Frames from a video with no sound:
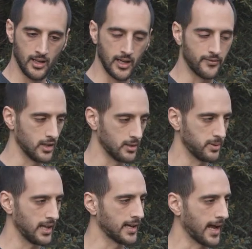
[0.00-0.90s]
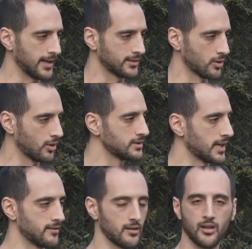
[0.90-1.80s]
if you're playing outdoors
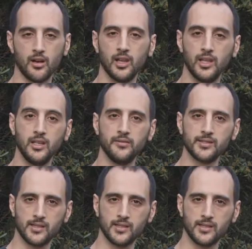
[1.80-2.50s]
and there are a lot of leaves,